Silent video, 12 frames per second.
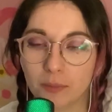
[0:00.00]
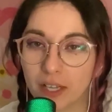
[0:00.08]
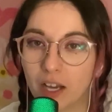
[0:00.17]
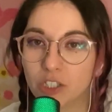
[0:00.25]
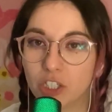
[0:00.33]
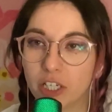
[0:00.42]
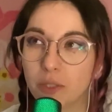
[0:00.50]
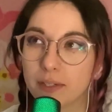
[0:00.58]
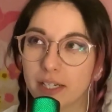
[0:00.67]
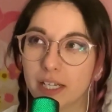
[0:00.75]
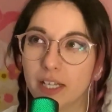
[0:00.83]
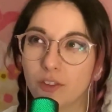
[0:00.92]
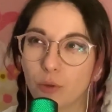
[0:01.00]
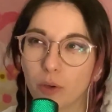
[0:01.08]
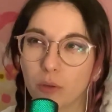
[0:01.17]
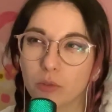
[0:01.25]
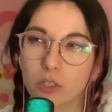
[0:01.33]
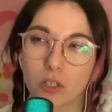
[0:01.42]
I genuinely thought it was
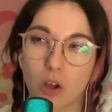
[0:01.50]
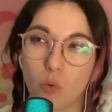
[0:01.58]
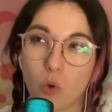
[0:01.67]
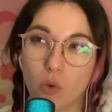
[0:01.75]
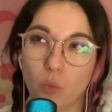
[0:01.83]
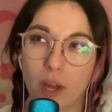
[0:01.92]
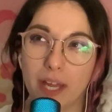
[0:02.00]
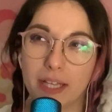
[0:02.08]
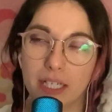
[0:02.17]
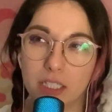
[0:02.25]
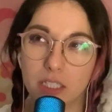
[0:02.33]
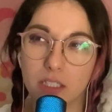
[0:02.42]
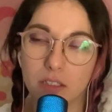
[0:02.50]
going to go one way and then it didn't.